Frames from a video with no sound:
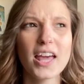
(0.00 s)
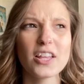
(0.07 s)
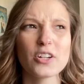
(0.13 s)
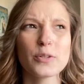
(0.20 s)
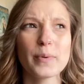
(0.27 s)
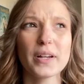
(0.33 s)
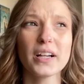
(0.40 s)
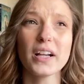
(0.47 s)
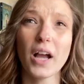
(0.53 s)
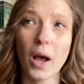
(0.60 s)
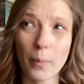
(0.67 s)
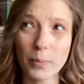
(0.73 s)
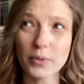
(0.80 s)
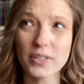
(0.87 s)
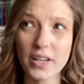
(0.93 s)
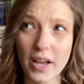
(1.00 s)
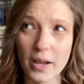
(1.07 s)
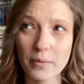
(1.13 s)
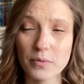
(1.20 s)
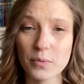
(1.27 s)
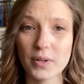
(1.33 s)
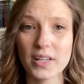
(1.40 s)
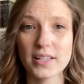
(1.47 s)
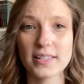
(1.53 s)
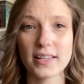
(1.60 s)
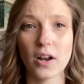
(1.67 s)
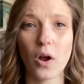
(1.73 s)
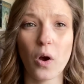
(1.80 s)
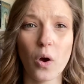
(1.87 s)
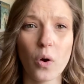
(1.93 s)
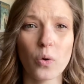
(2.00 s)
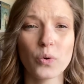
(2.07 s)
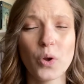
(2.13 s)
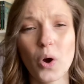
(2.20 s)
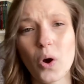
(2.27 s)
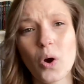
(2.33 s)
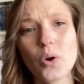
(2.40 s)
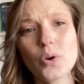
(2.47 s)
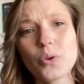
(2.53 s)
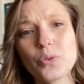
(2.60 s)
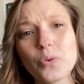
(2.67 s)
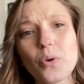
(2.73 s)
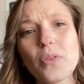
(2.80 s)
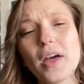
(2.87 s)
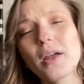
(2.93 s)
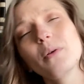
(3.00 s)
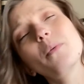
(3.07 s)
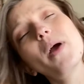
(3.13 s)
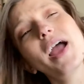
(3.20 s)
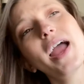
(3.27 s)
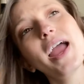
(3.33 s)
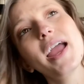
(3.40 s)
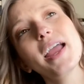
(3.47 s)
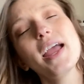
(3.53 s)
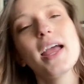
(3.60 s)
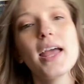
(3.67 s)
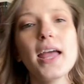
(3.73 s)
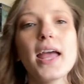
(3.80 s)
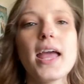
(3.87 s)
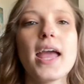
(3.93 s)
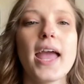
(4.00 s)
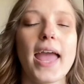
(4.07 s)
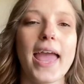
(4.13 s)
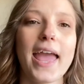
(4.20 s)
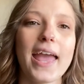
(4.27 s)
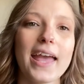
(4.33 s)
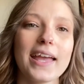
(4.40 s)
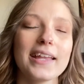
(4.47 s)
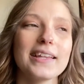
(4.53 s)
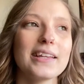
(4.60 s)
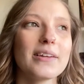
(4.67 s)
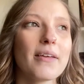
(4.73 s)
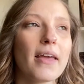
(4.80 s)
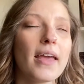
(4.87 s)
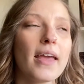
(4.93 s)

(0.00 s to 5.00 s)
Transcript: There's been a couple times when he said, oh no, don't throw that away. And